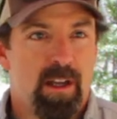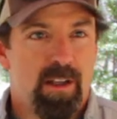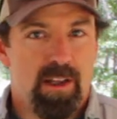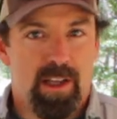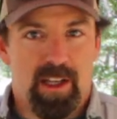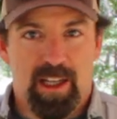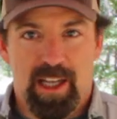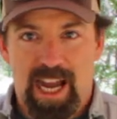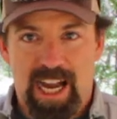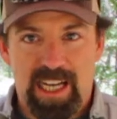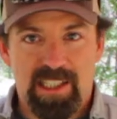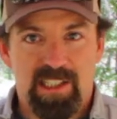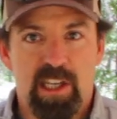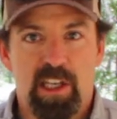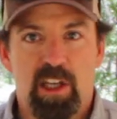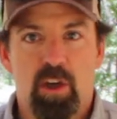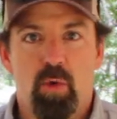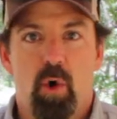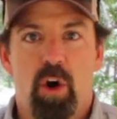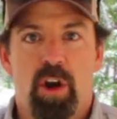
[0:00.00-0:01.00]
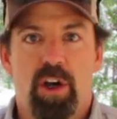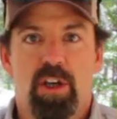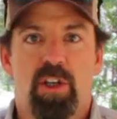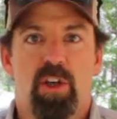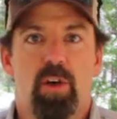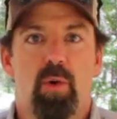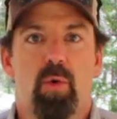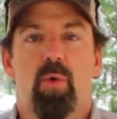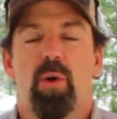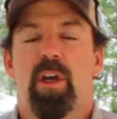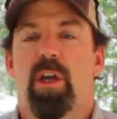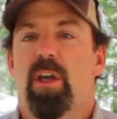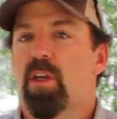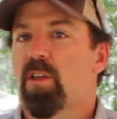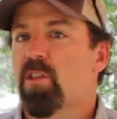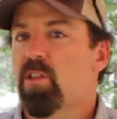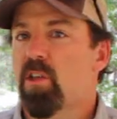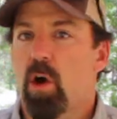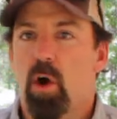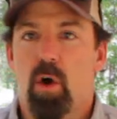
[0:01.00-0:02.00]
The last thing you want to do
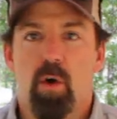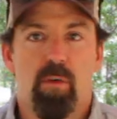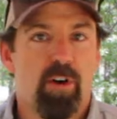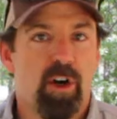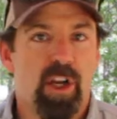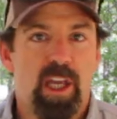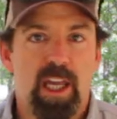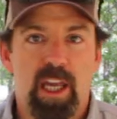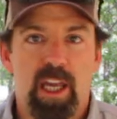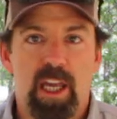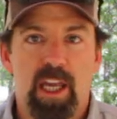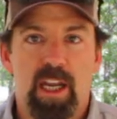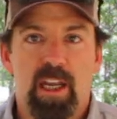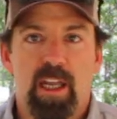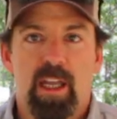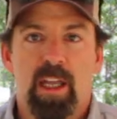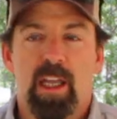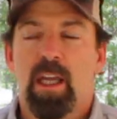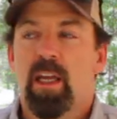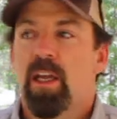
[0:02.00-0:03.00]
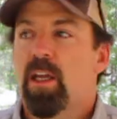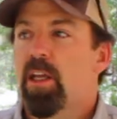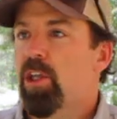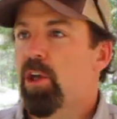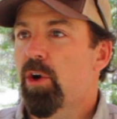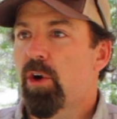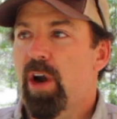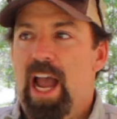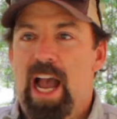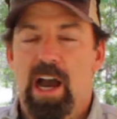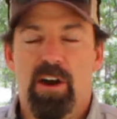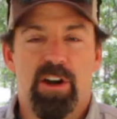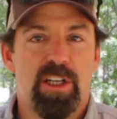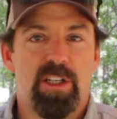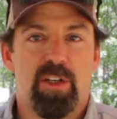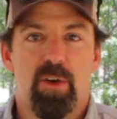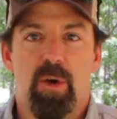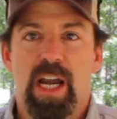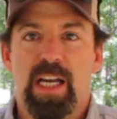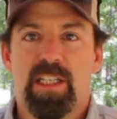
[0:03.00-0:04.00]
is overheat. You're out
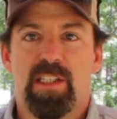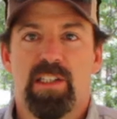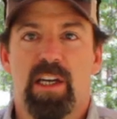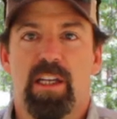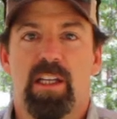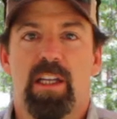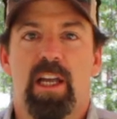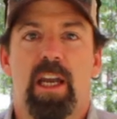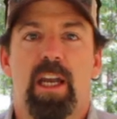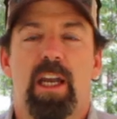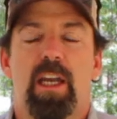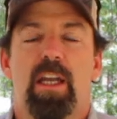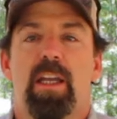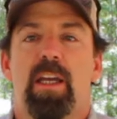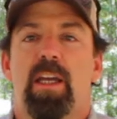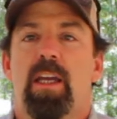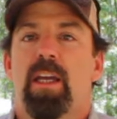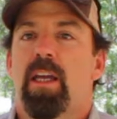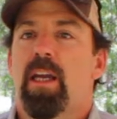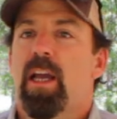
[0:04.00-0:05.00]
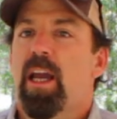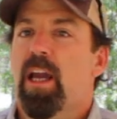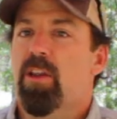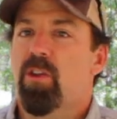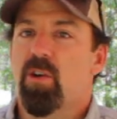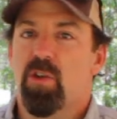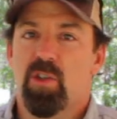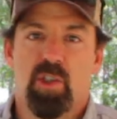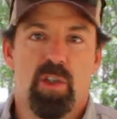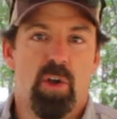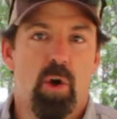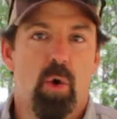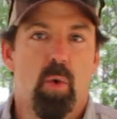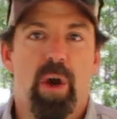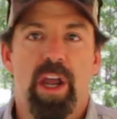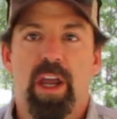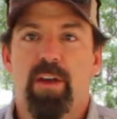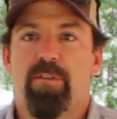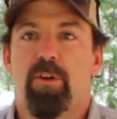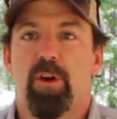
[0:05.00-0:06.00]
in direct sunlight and there's no
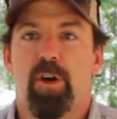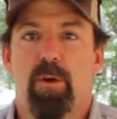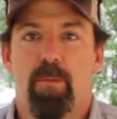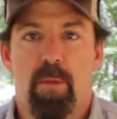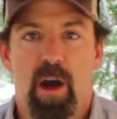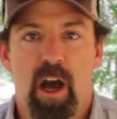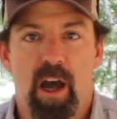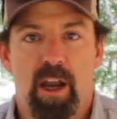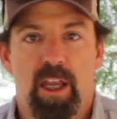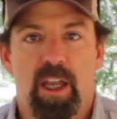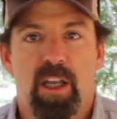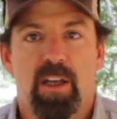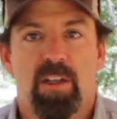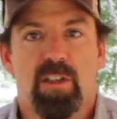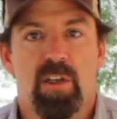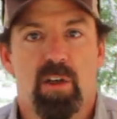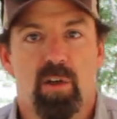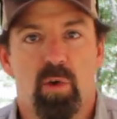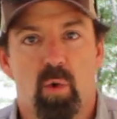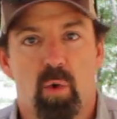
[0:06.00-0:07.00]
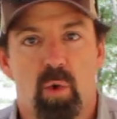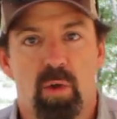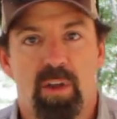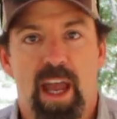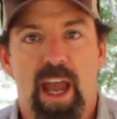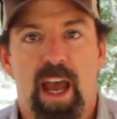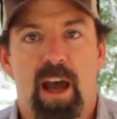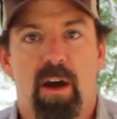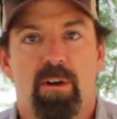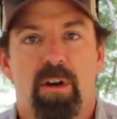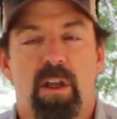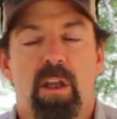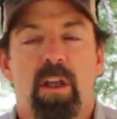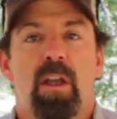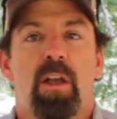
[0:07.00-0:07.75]
way for your body to cool down.